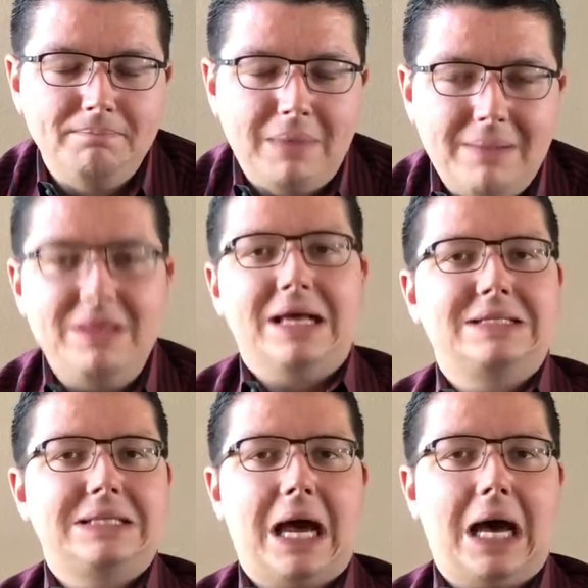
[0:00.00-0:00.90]
maybe
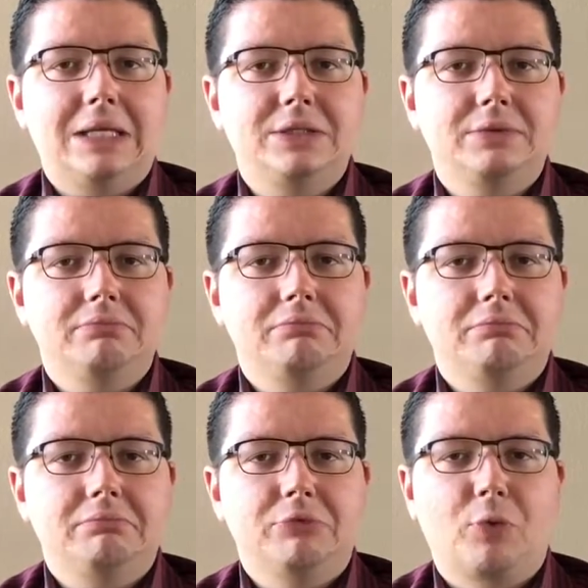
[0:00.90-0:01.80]
that's not
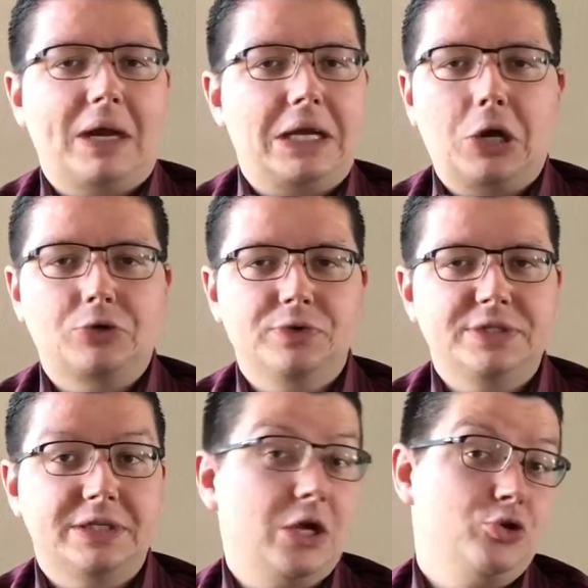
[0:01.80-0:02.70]
the right
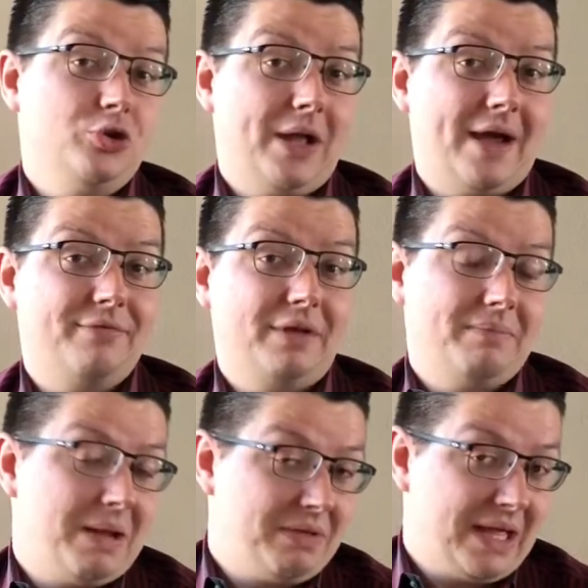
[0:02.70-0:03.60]
characteristic that you should have. And
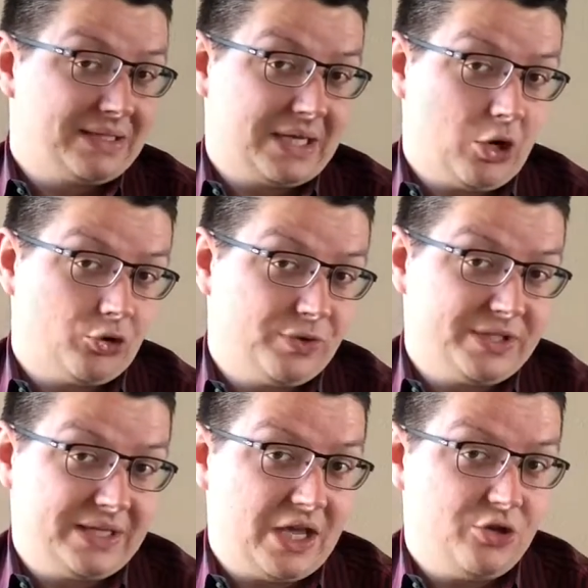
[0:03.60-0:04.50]
maybe that's a
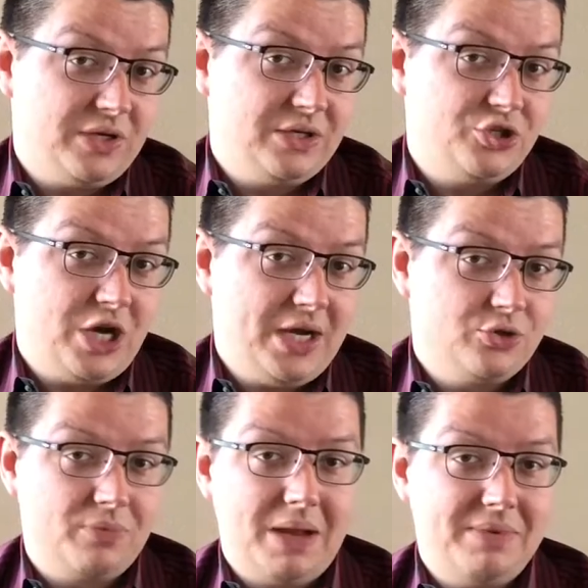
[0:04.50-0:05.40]
characteristic that you need to change,
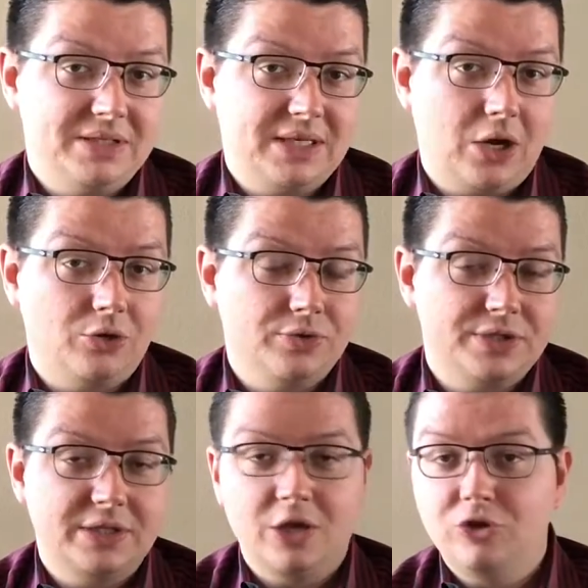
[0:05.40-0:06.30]
or maybe it's a
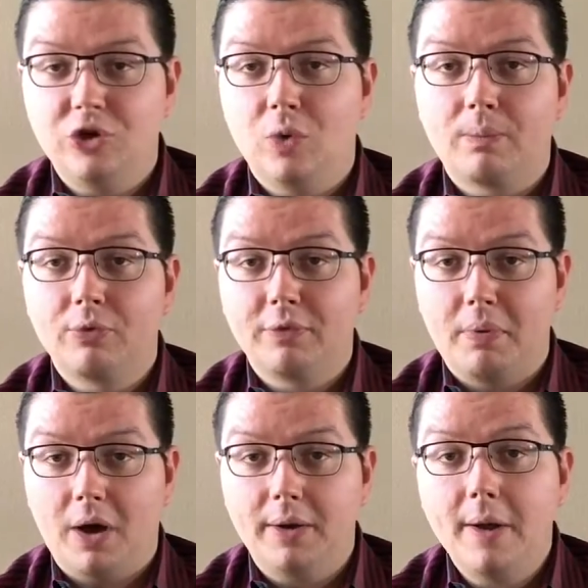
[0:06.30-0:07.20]
characteristic that you need to improve
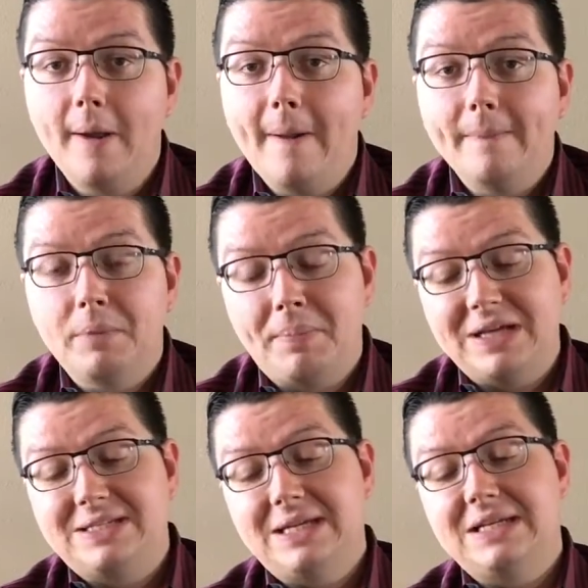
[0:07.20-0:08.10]
upon. But by
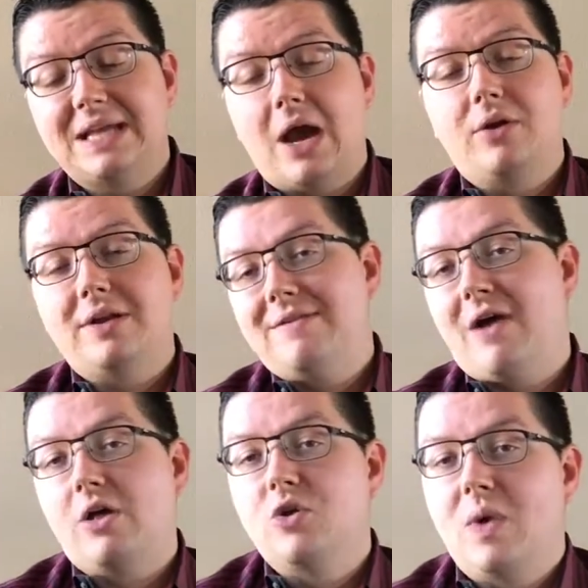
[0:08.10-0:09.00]
sitting down and
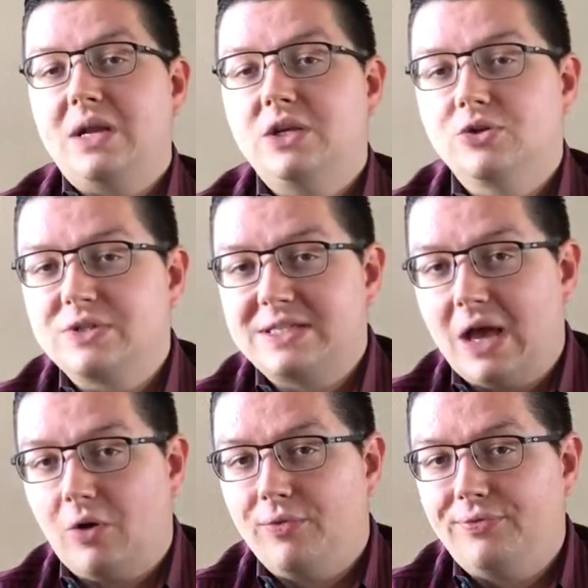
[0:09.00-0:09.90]
evaluating
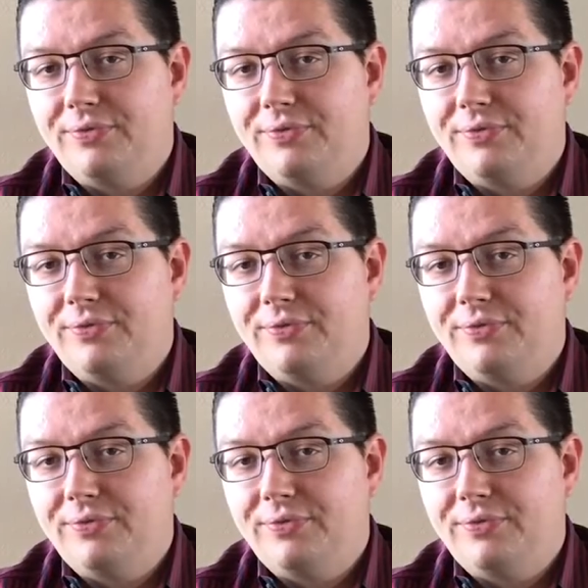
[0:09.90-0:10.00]
yourself